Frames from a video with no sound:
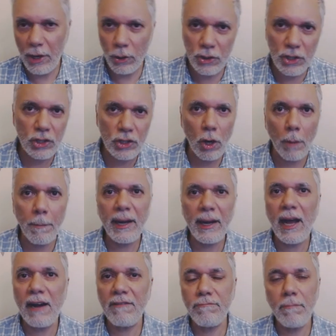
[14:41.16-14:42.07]
we don't
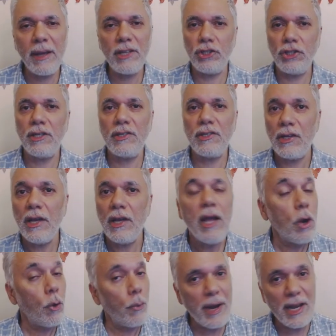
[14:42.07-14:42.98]
stop at half
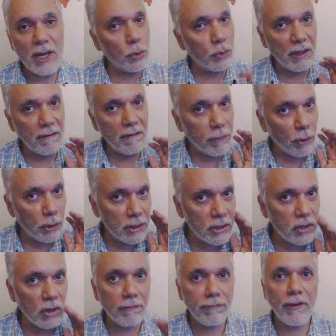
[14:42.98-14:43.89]
measures. We do the
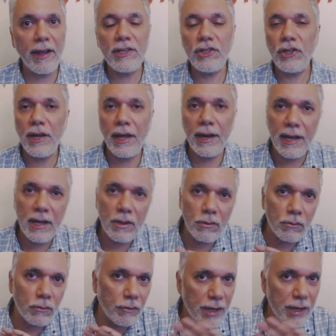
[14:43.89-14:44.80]
full software
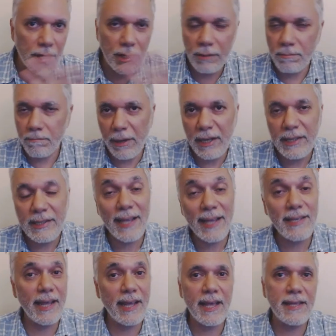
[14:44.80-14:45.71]
engineering. We
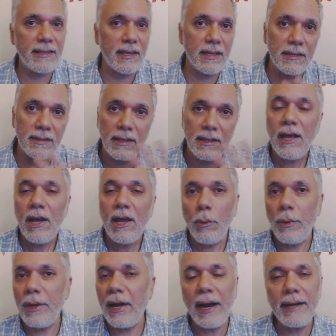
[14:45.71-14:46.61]
build test cases.
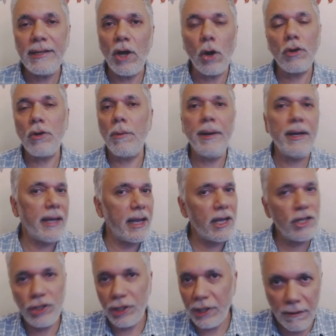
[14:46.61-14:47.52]
We write
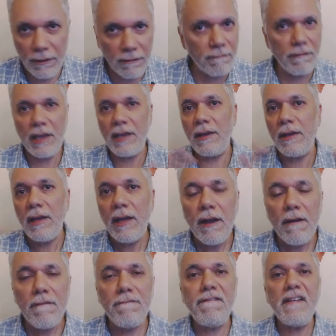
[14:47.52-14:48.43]
documentation. We
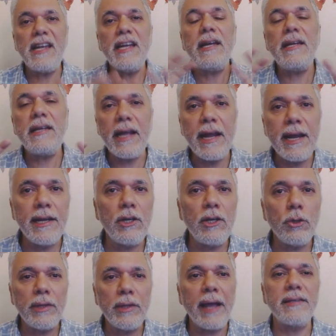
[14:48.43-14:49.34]
fit it
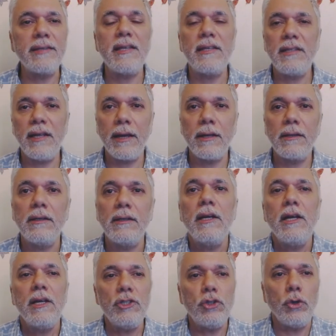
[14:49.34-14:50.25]
into the
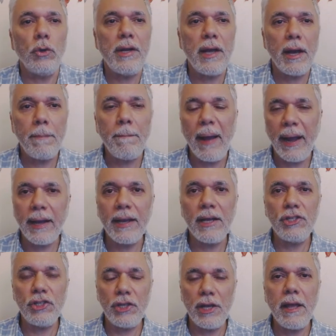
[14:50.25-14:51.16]
existing Julia
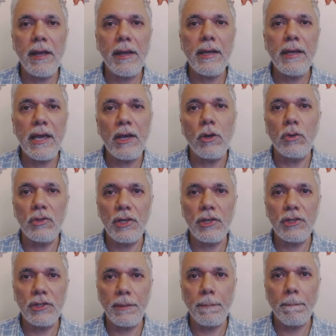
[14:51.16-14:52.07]
package
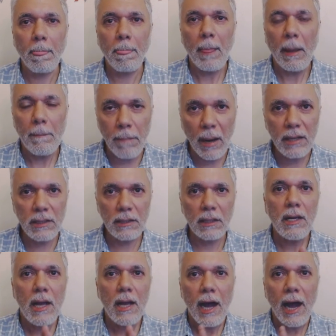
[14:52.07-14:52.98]
ecosystem.
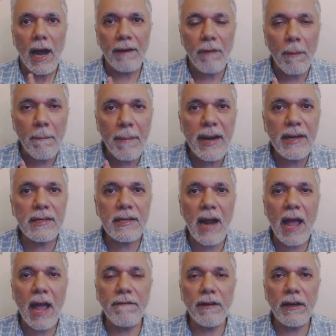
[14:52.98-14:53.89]
But our
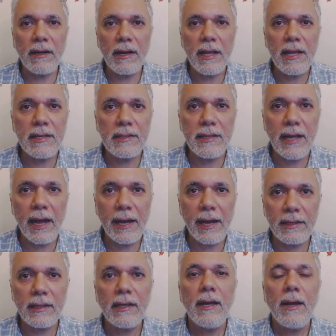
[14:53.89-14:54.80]
main driver is
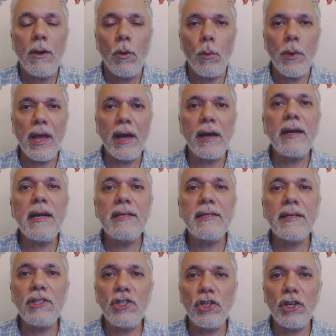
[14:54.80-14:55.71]
that we are
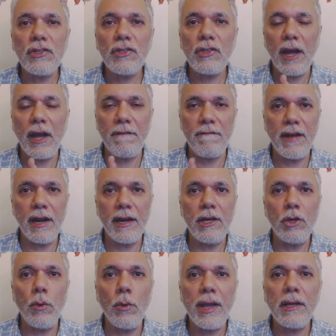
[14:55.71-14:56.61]
researchers and we
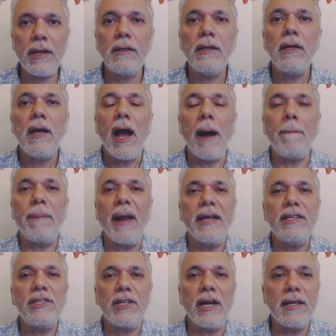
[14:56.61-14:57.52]
are doing
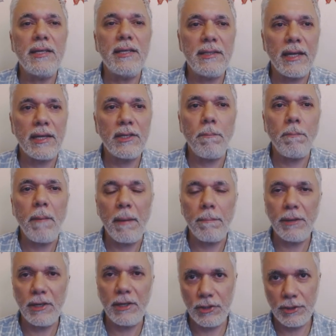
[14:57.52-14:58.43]
applied statistics
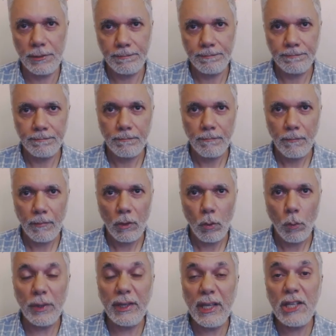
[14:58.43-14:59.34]
papers.
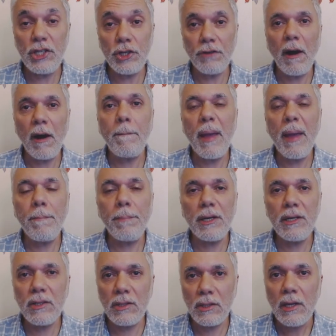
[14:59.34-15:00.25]
With each of our
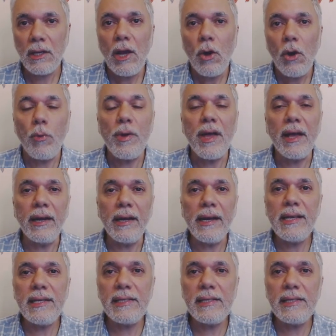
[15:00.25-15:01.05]
papers, we are